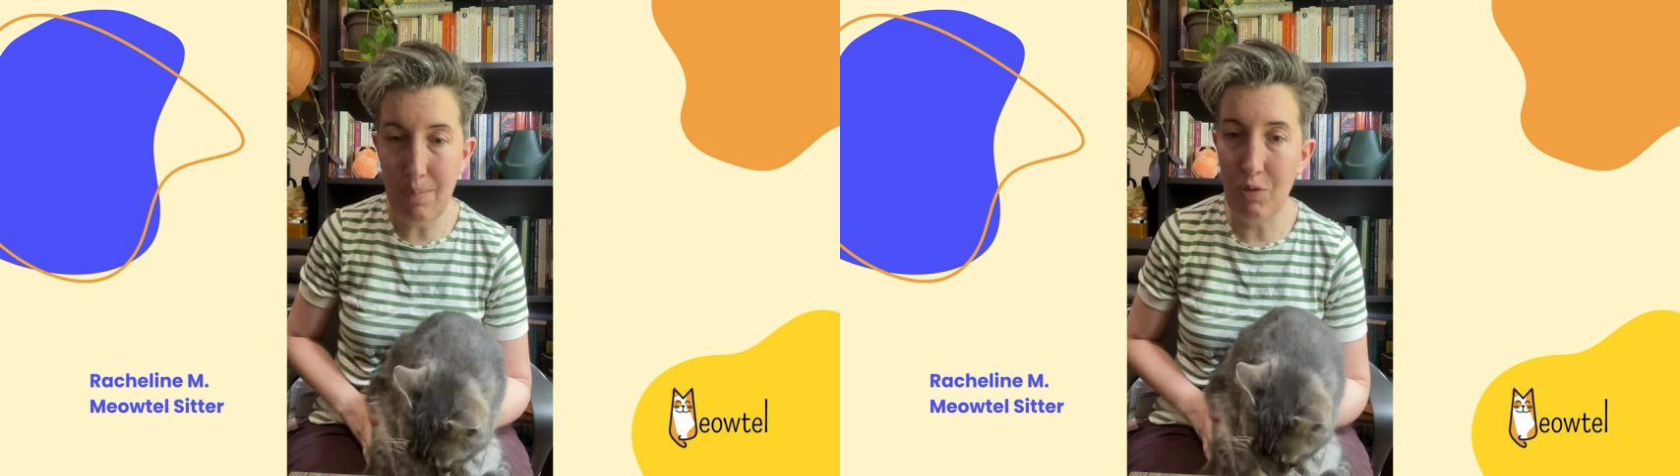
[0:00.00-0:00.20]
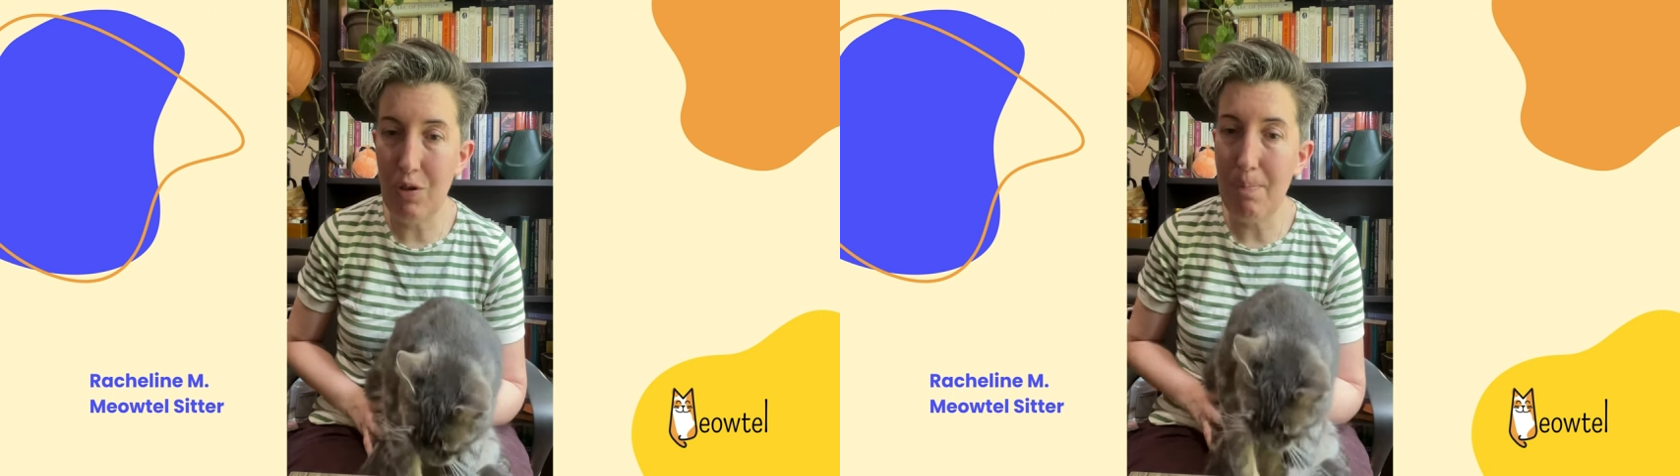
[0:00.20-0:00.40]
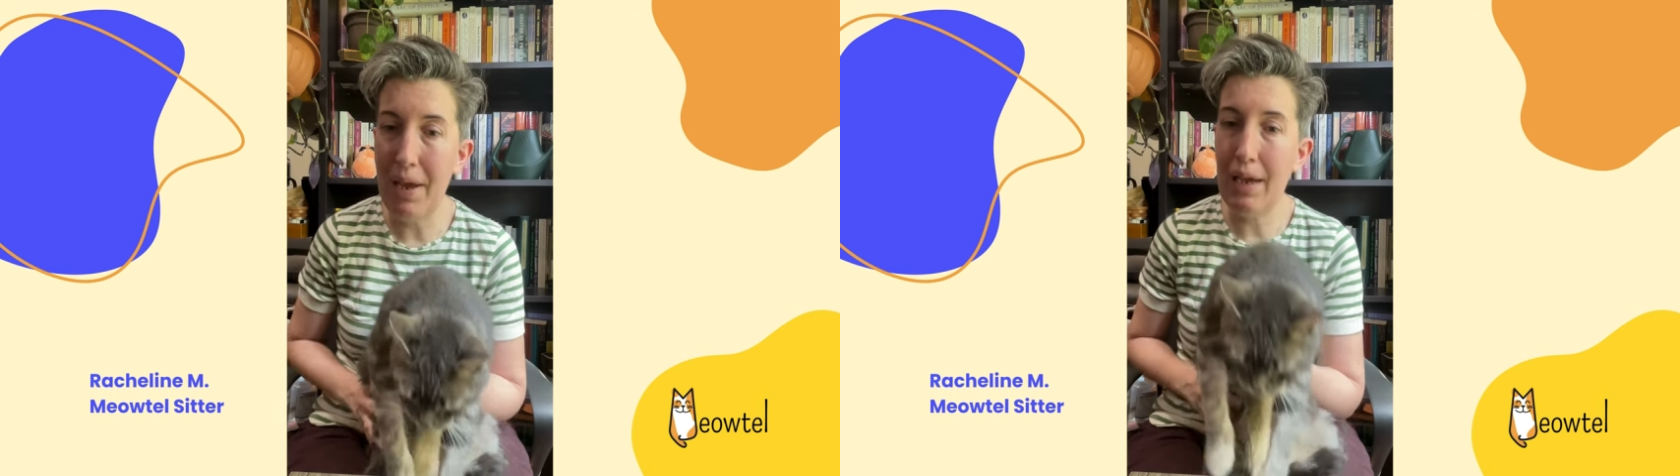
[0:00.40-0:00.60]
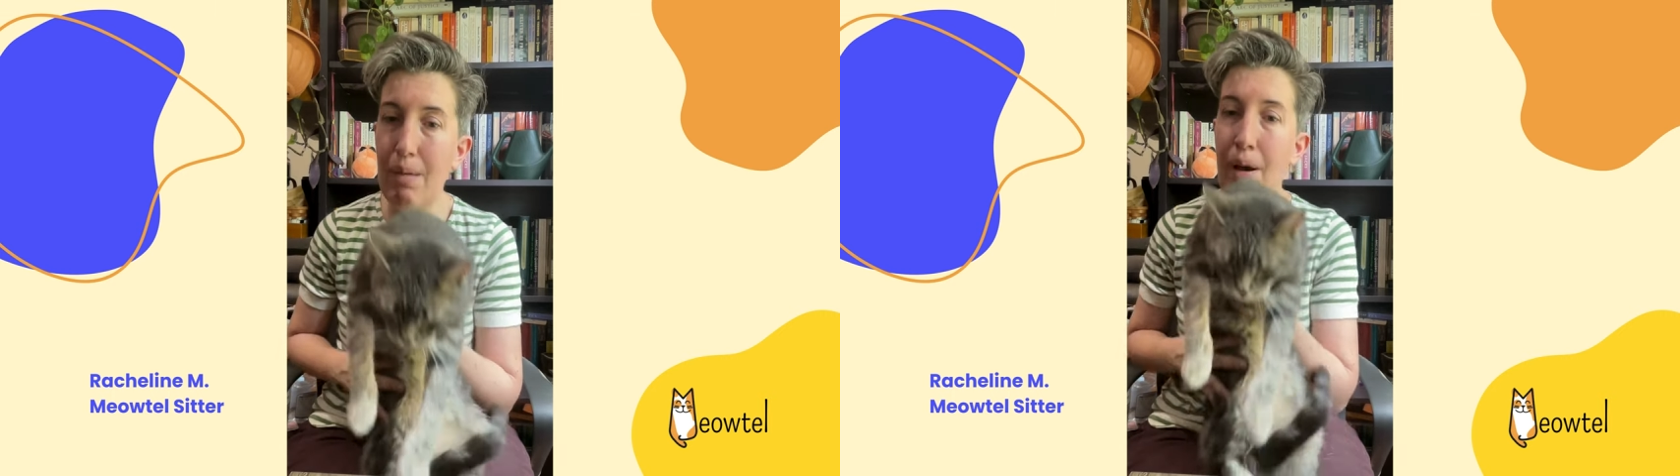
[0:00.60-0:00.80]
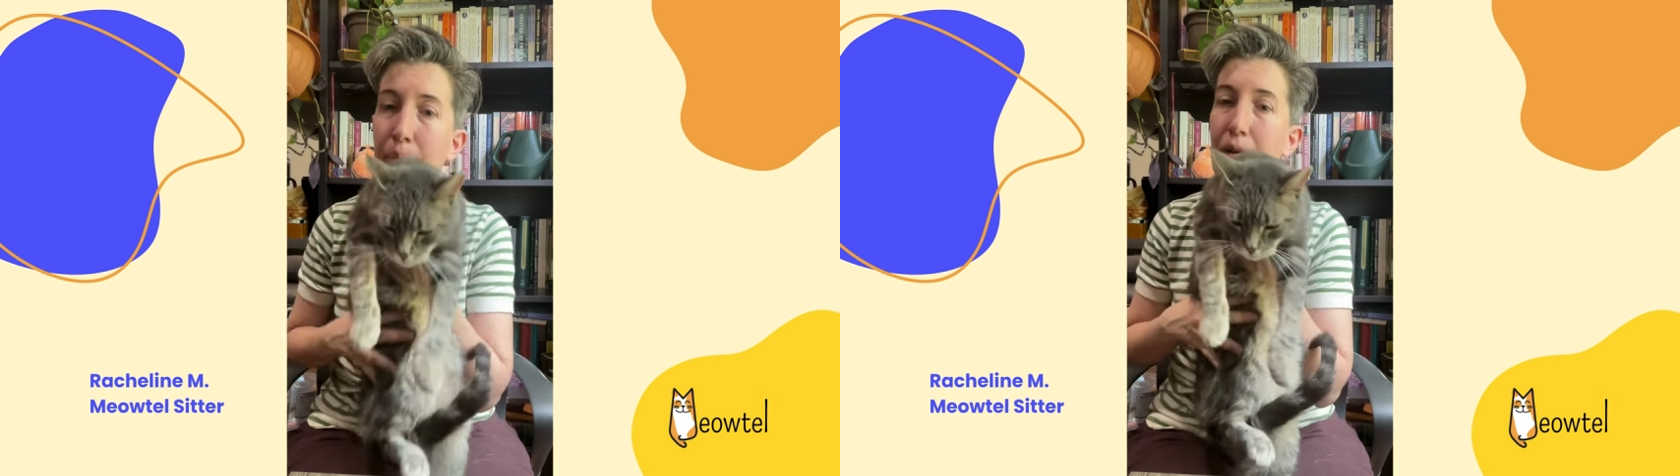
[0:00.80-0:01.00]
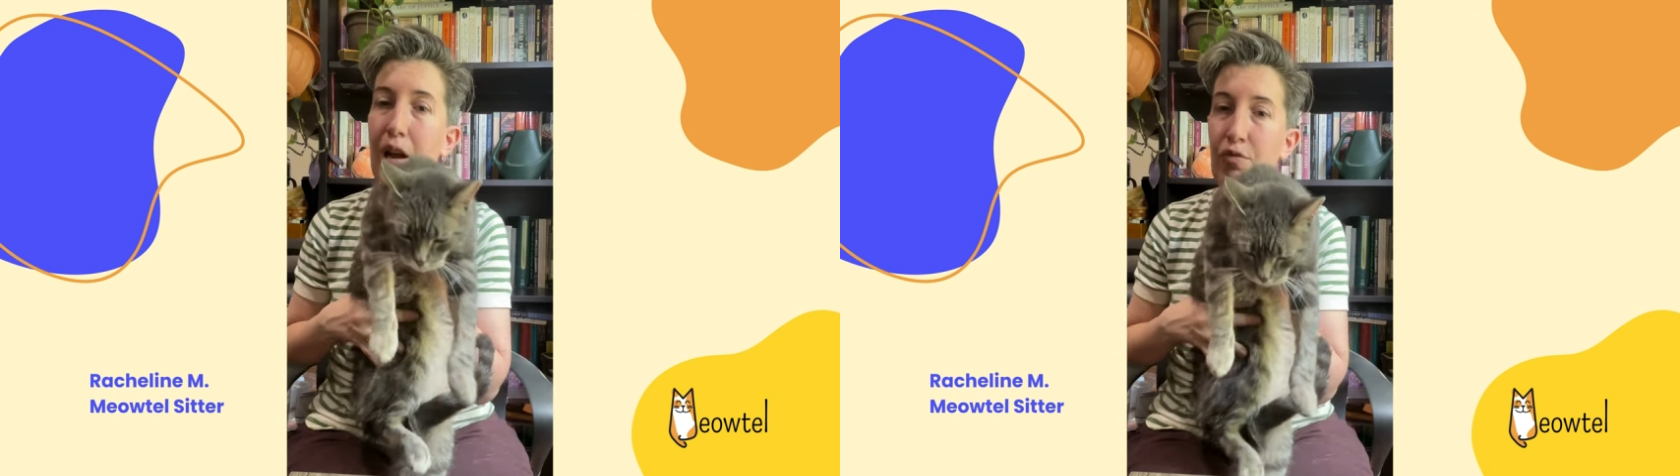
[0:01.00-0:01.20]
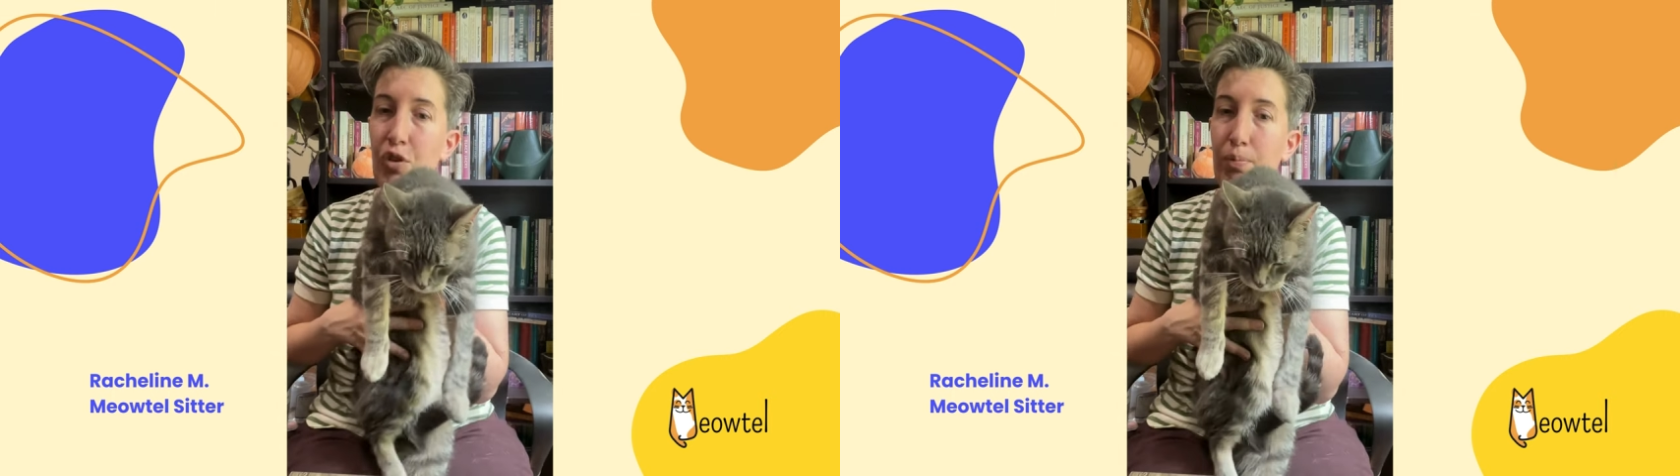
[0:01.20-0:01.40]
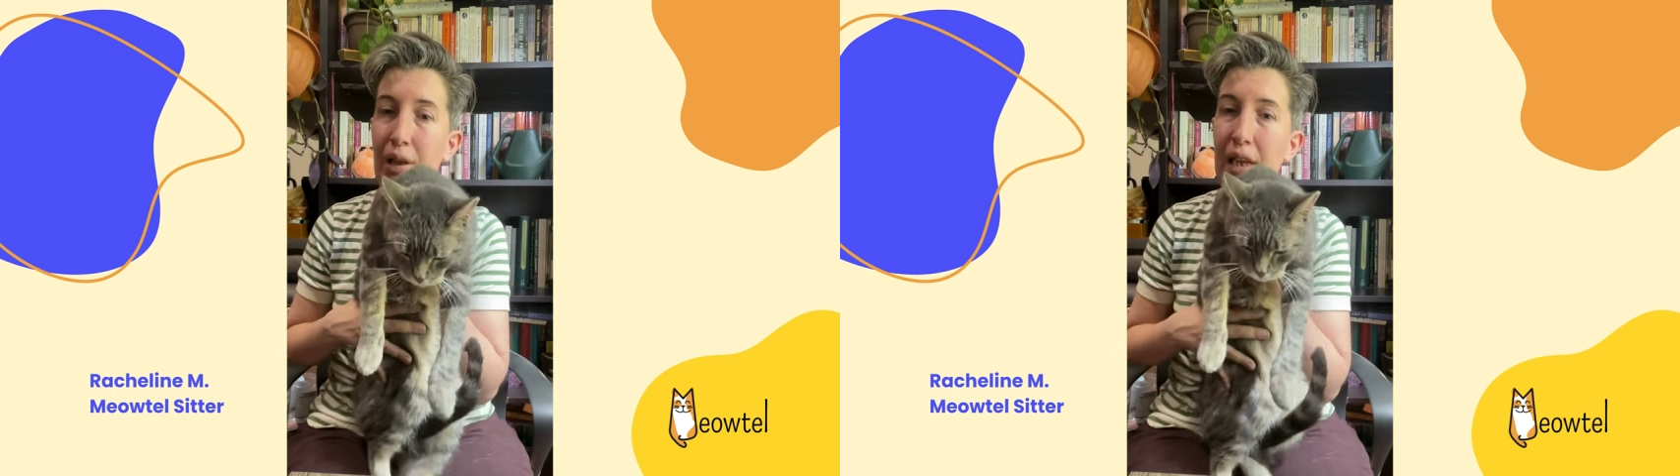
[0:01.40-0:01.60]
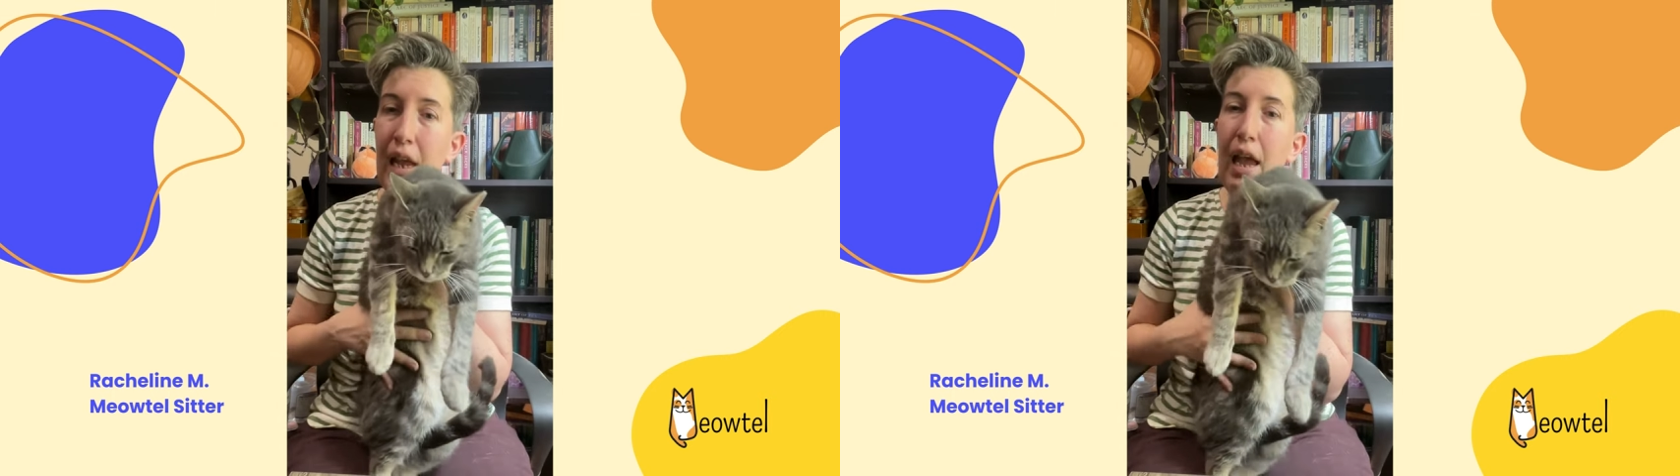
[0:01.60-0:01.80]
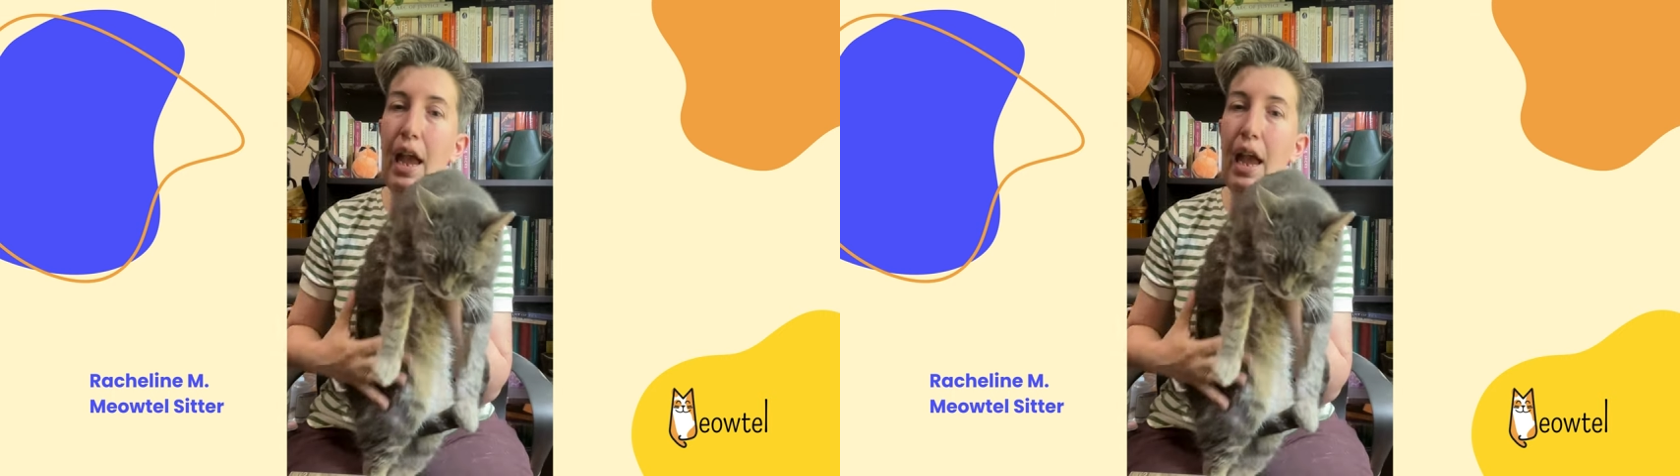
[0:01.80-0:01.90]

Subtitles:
able to pick him up comfortably